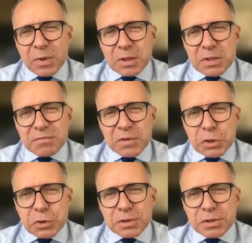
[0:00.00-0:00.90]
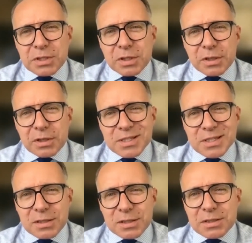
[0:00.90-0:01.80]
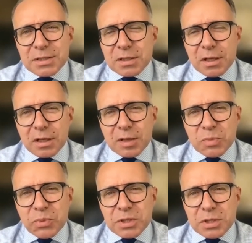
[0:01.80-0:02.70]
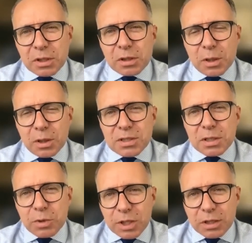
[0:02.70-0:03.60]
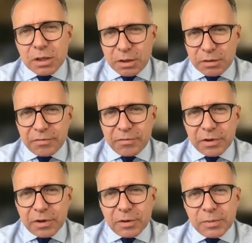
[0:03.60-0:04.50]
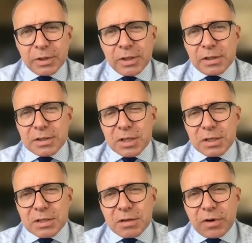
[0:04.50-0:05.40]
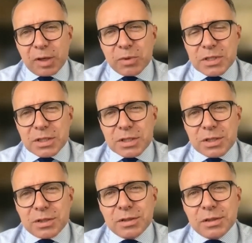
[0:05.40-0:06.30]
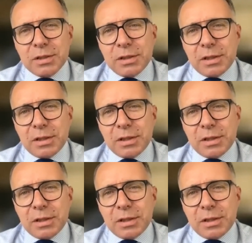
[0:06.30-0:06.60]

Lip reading: this field sees a particular degree of data fragmentation,